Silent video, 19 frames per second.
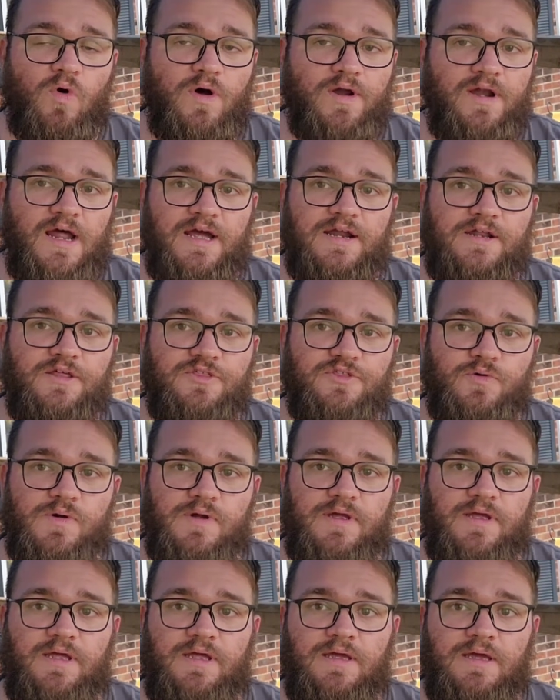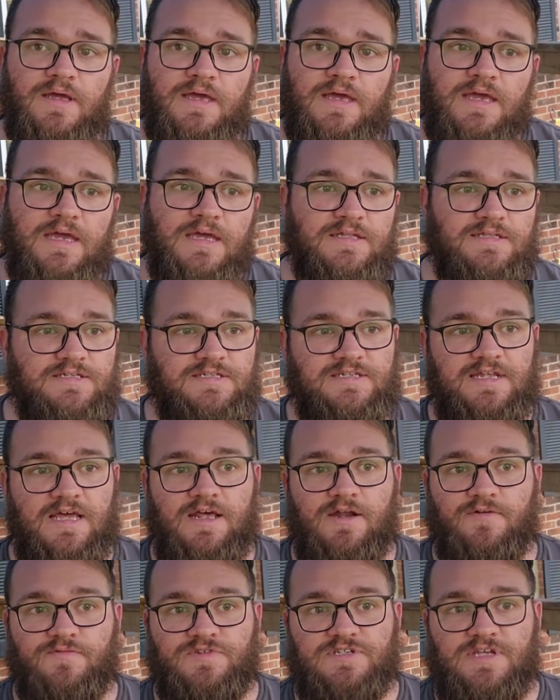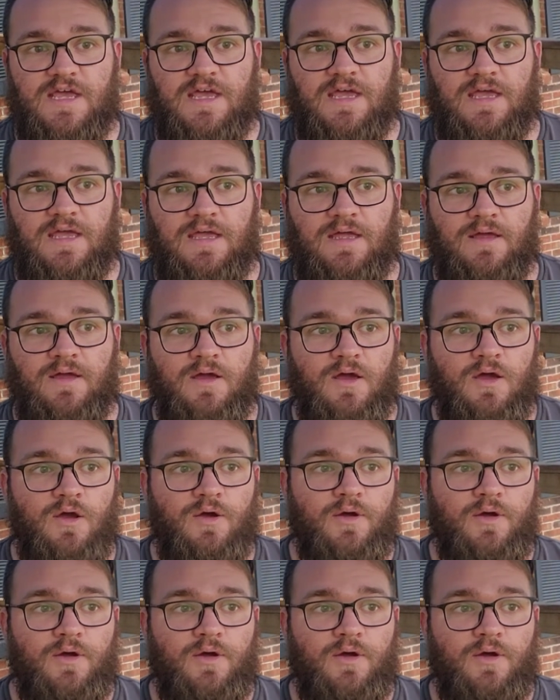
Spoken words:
193 instead of, say,